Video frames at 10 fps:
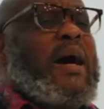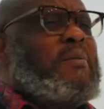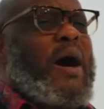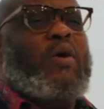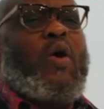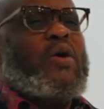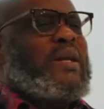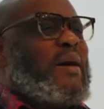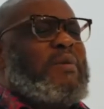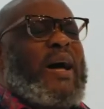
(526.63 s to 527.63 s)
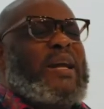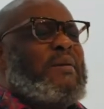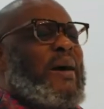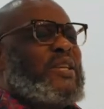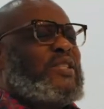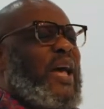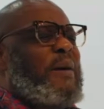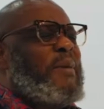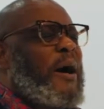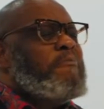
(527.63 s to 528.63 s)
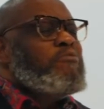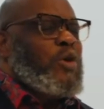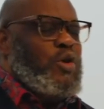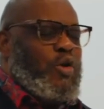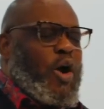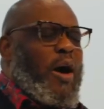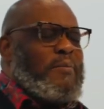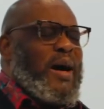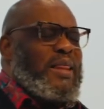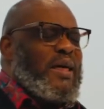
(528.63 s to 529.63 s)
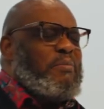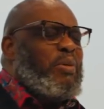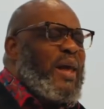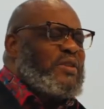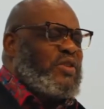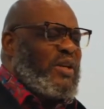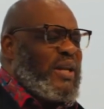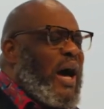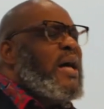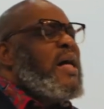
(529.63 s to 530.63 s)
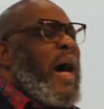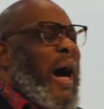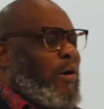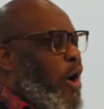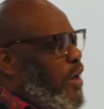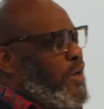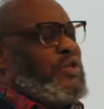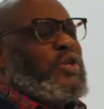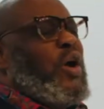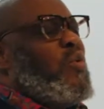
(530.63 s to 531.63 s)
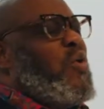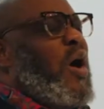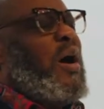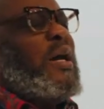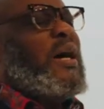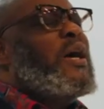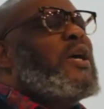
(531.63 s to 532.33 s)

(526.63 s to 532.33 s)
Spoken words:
abakonda bareba zeba, you command a blessing according to your word.